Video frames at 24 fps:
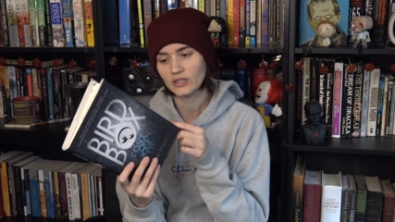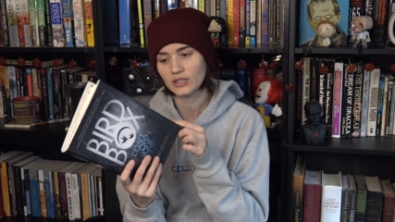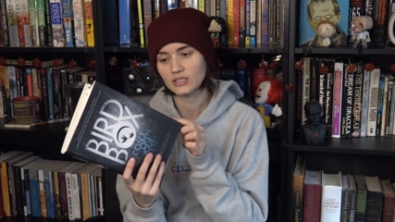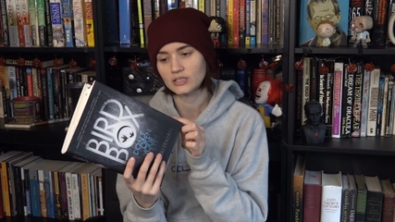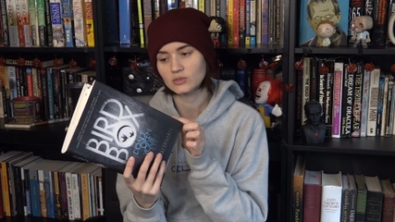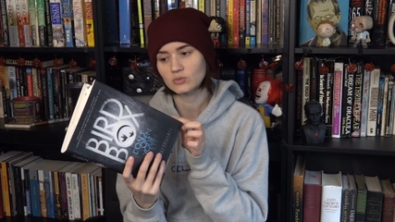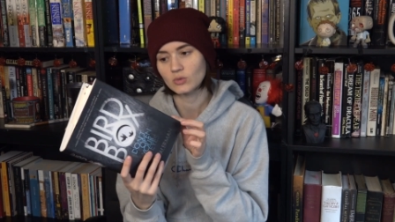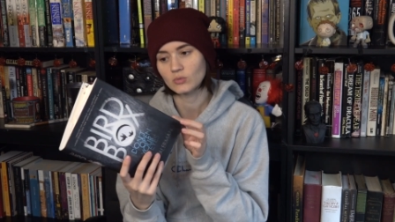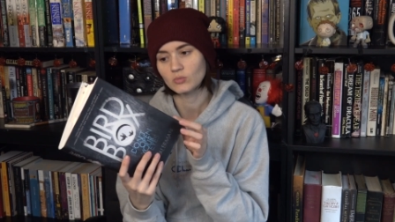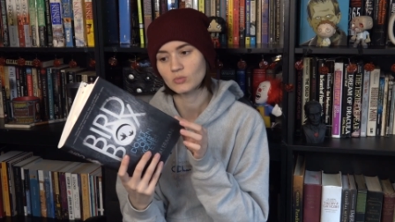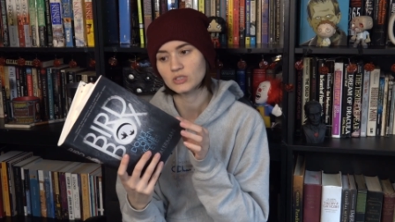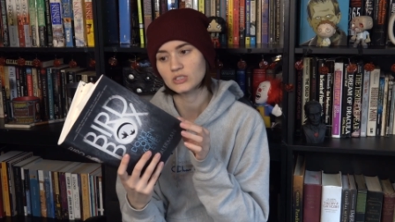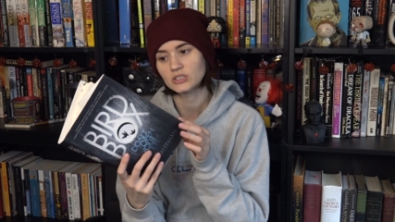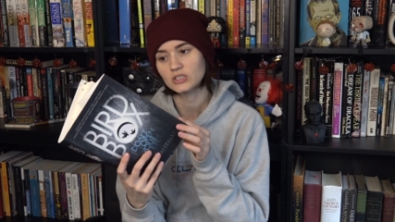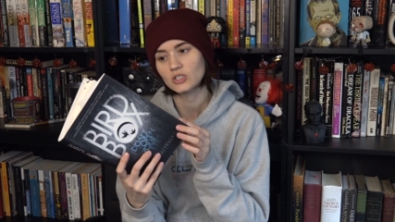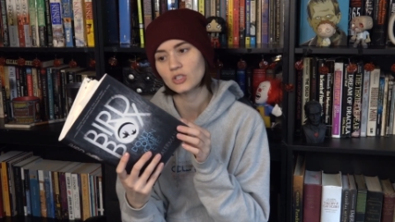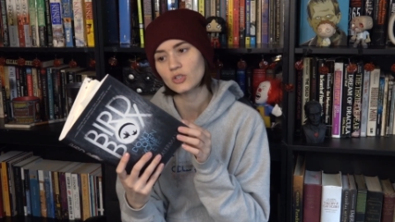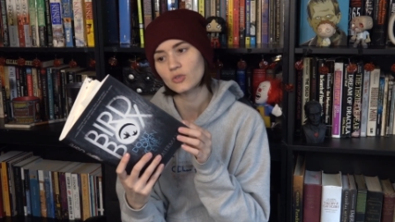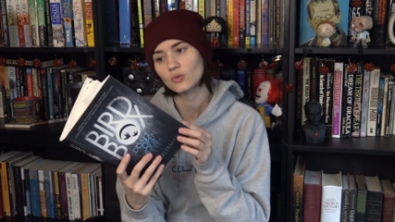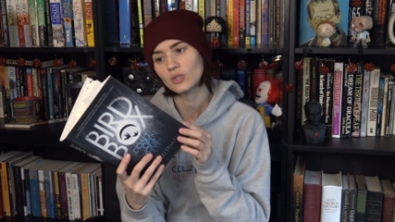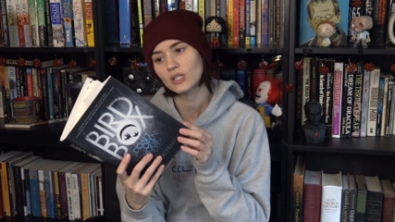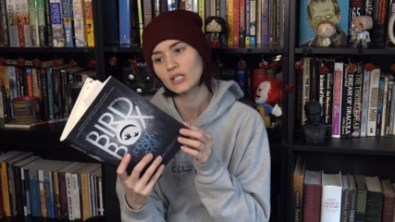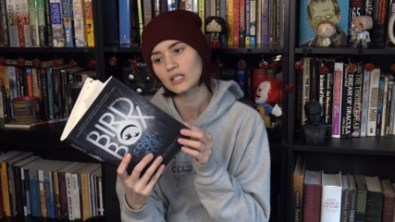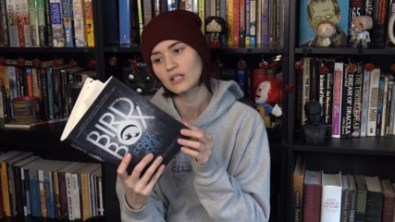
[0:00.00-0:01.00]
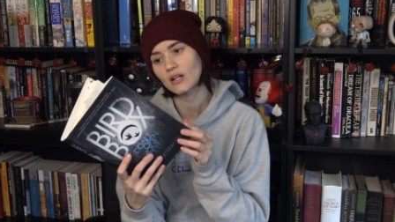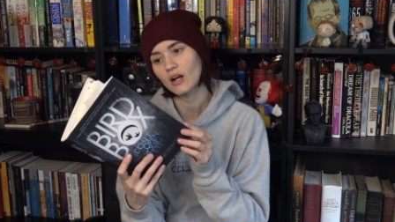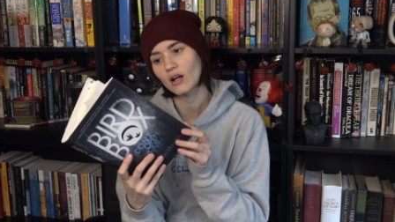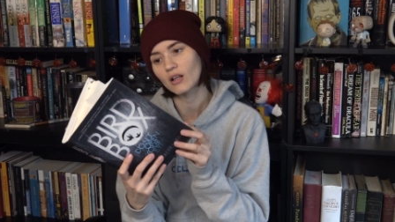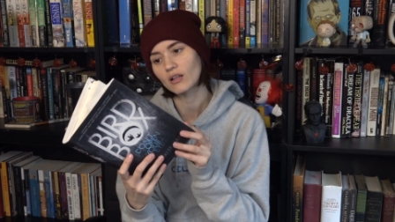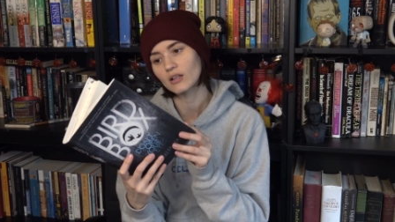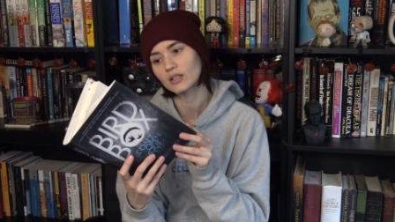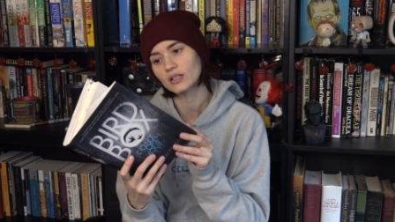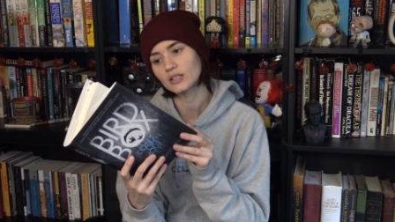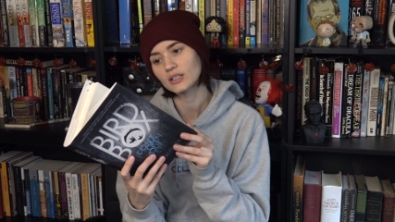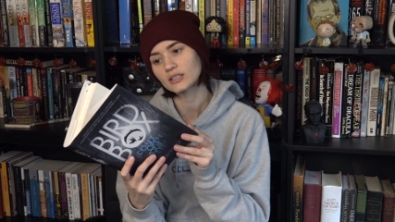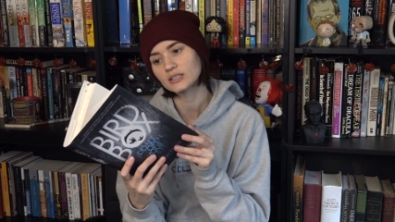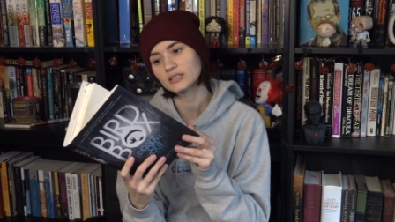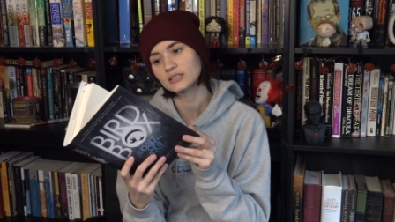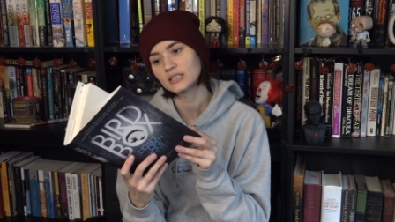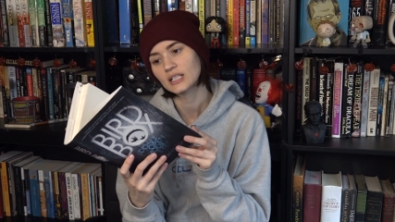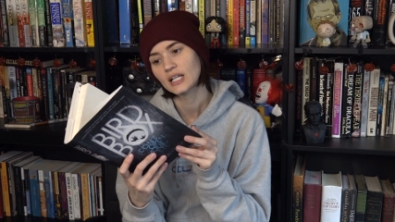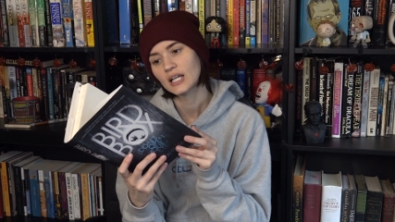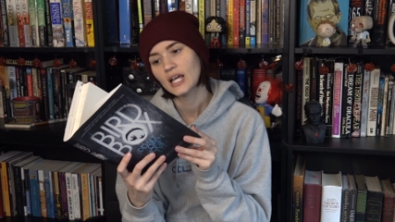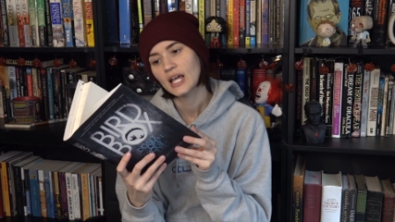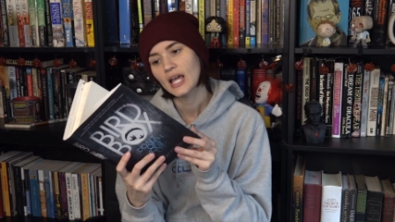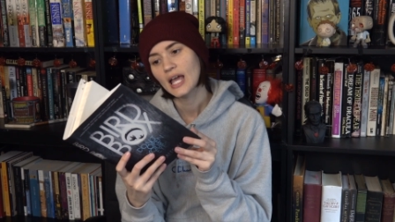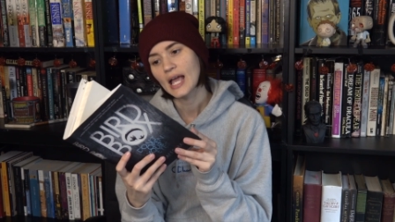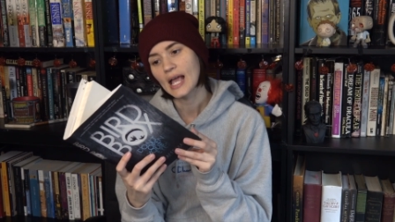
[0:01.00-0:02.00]
This one was $3
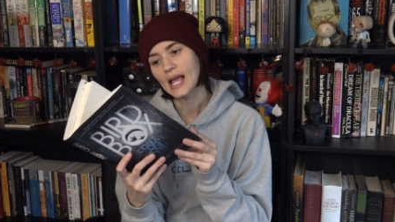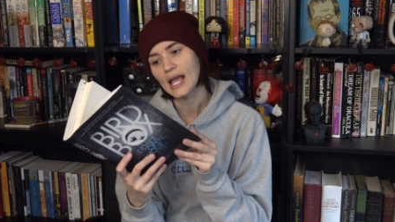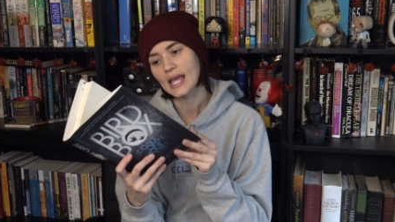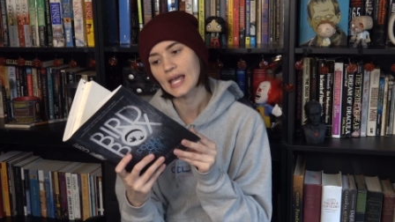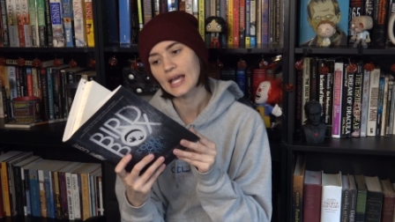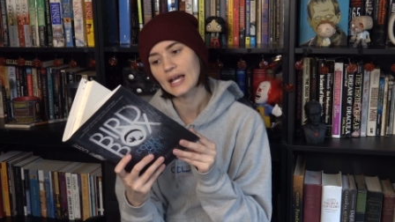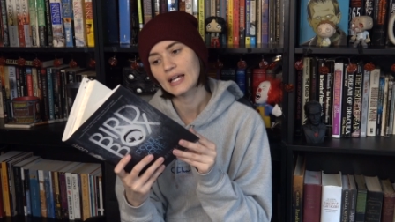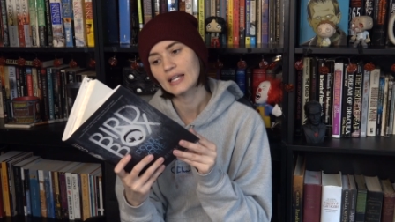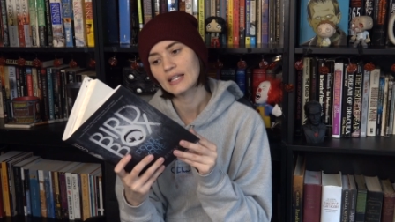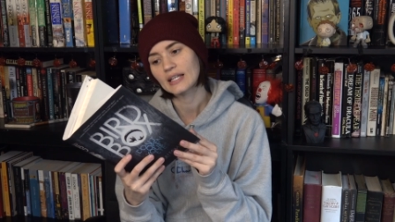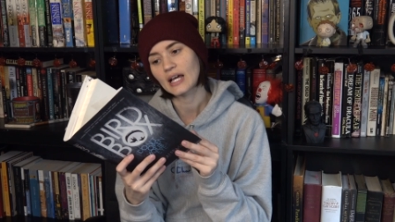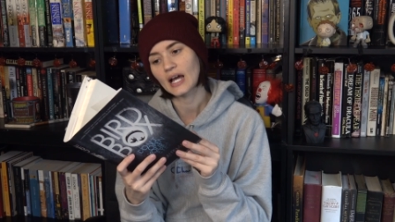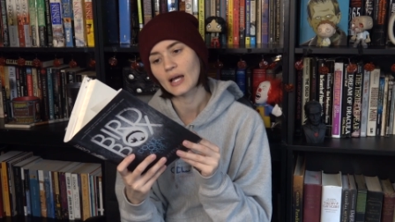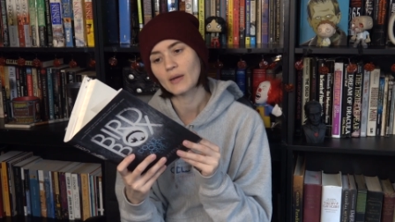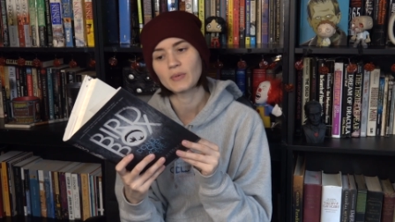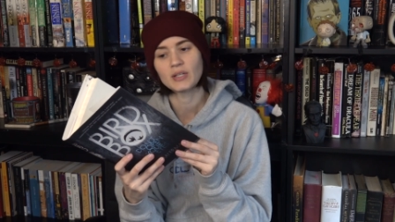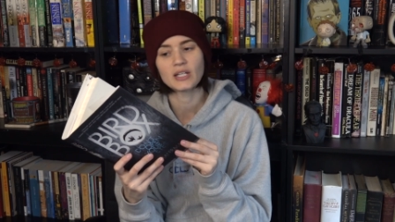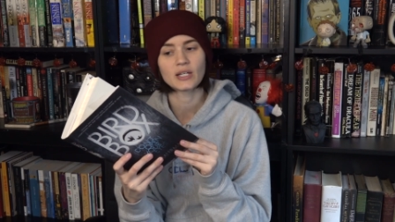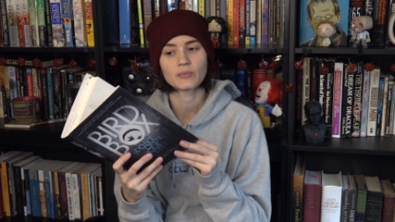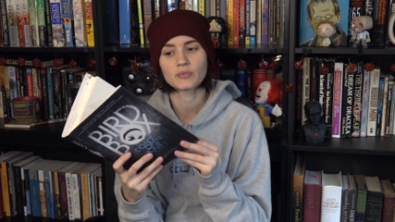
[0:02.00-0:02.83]
and I mean,